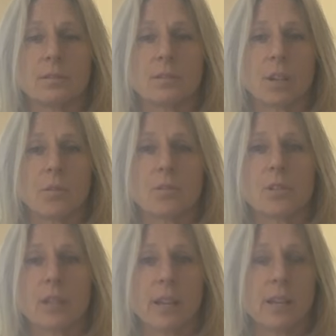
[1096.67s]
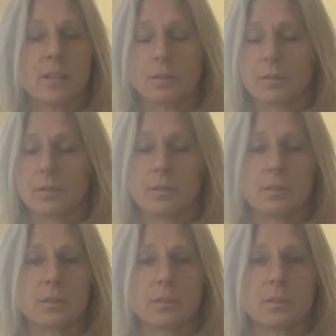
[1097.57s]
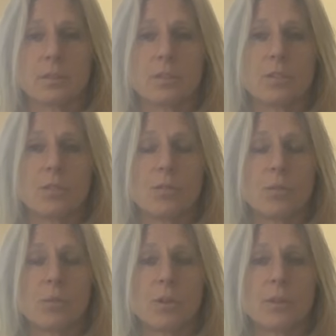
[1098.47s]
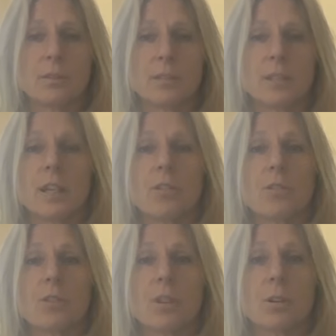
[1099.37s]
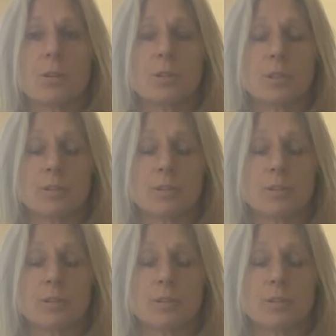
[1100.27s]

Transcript: Arms are light. Let's do a few more. Inhale through the nose.